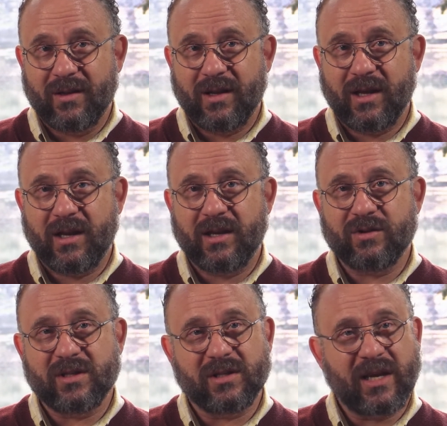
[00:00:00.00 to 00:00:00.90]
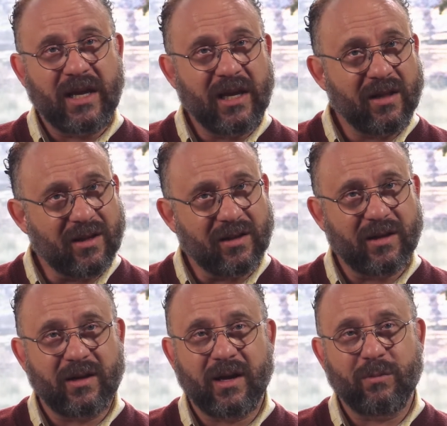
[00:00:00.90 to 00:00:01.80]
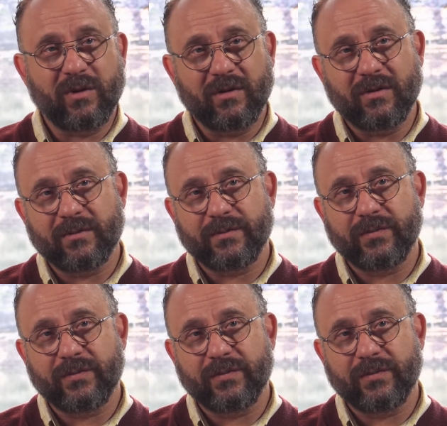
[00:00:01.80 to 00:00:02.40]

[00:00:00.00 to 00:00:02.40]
And there's this healing that happens.